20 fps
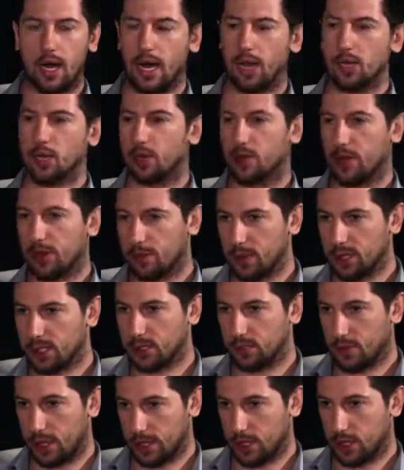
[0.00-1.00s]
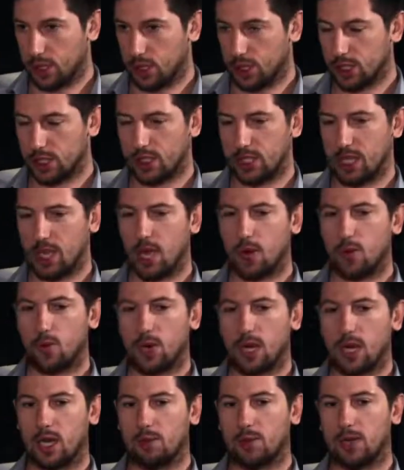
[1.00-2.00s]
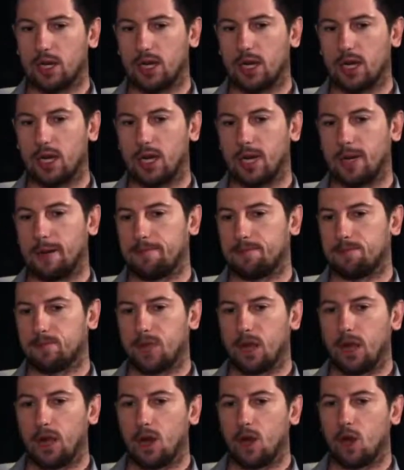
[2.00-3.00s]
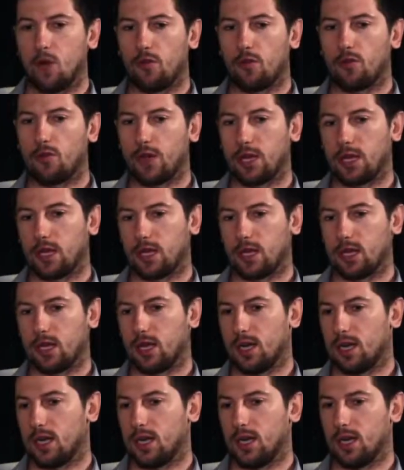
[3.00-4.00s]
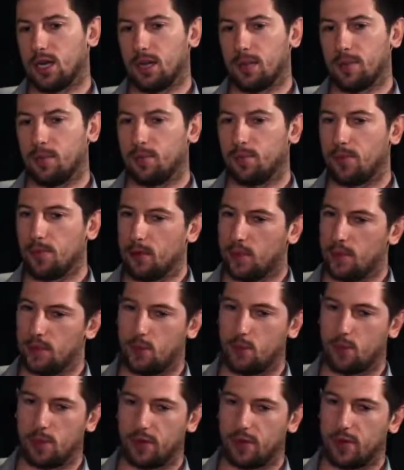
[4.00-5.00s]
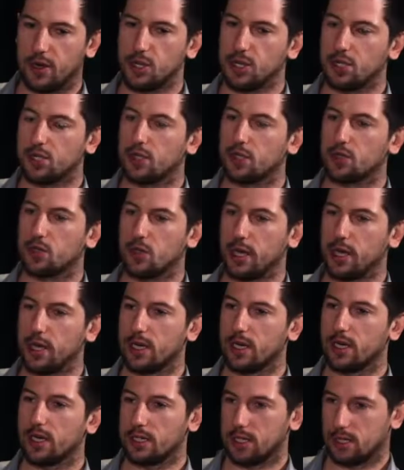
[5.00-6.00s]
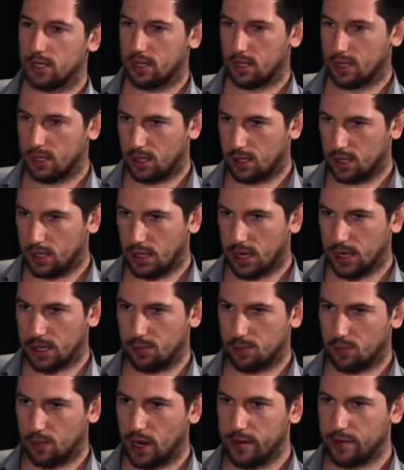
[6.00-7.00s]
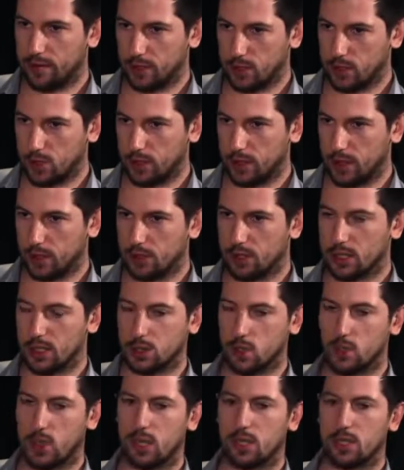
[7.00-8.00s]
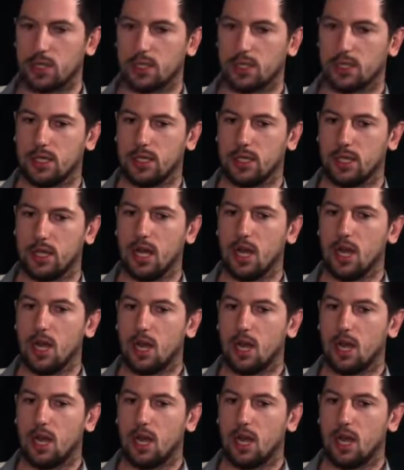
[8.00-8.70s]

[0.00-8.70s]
algorithmic strategies. We're going to be offering professional traders as private individuals, as well as the